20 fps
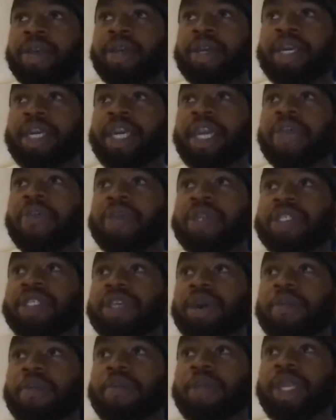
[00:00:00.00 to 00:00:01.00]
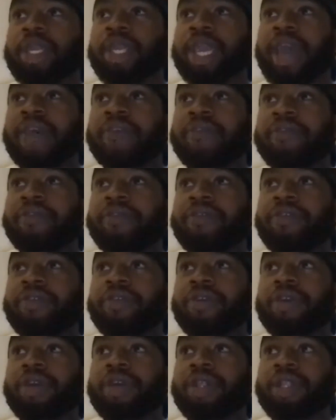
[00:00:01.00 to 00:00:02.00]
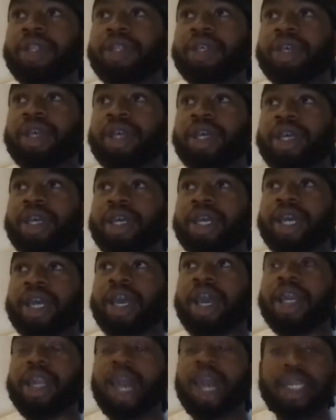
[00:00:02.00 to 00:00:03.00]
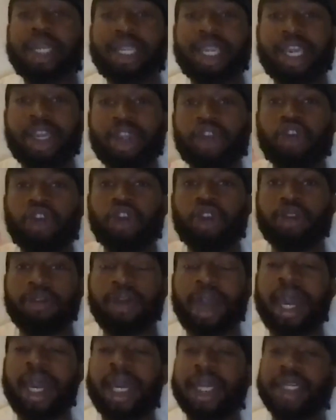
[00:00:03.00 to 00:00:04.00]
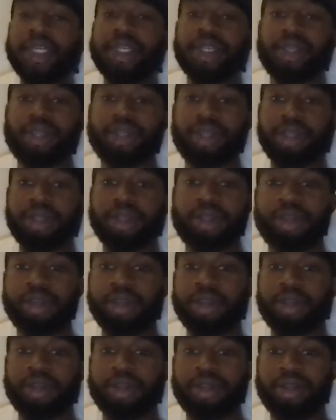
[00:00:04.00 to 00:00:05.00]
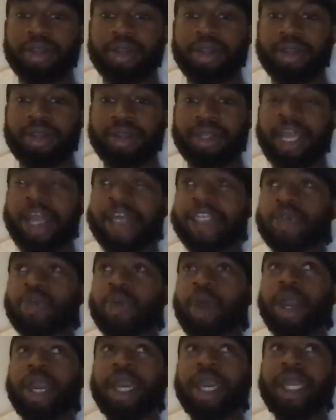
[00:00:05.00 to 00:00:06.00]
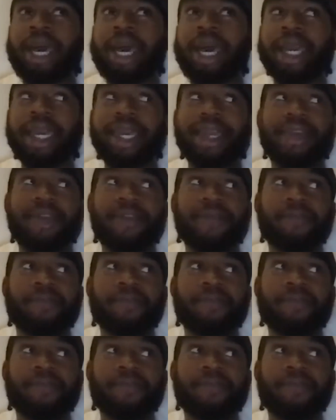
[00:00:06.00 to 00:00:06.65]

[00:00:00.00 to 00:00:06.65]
Hearing somebody have an idea you could have had. That's why, like